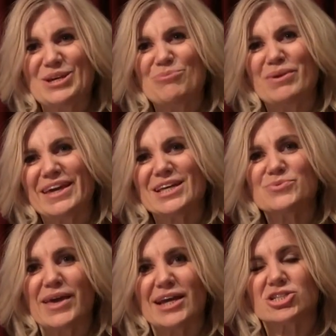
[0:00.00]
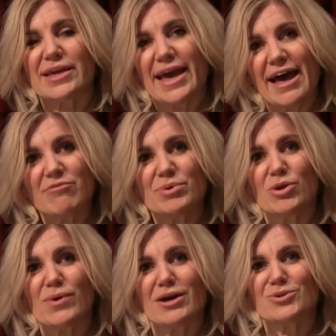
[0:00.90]
Because we actually have been
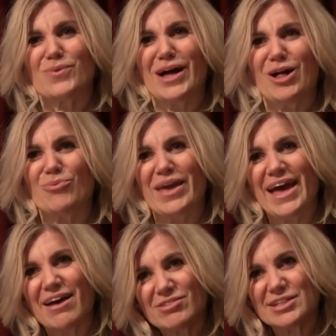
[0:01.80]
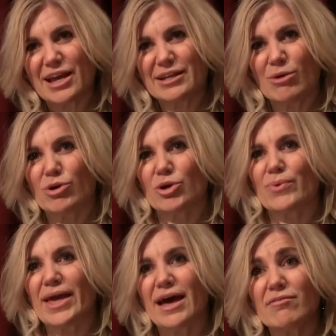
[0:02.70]
around a while, we have a tight network, we
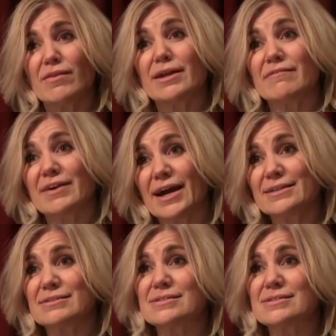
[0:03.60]
have a lot of guidance.